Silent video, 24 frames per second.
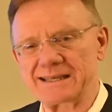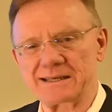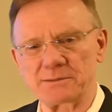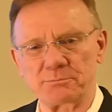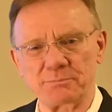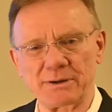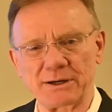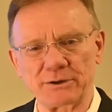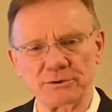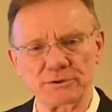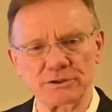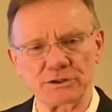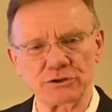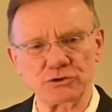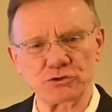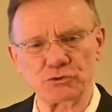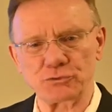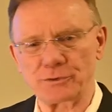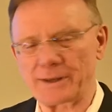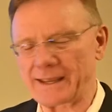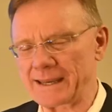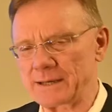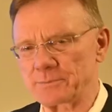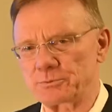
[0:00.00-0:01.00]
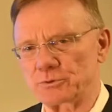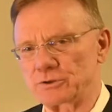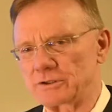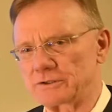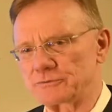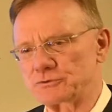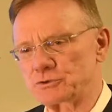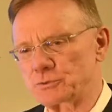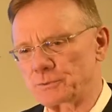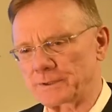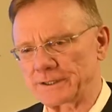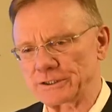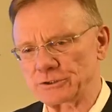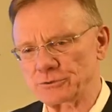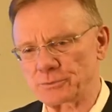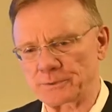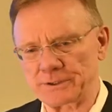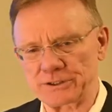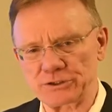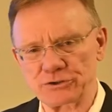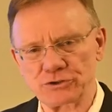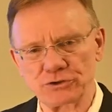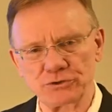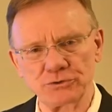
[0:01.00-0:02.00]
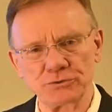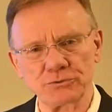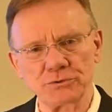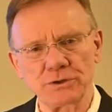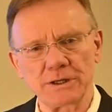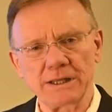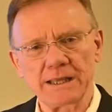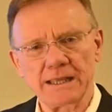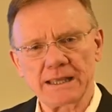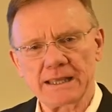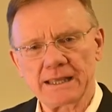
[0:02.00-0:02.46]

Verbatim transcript: comparing it to April of twenty twenty-two.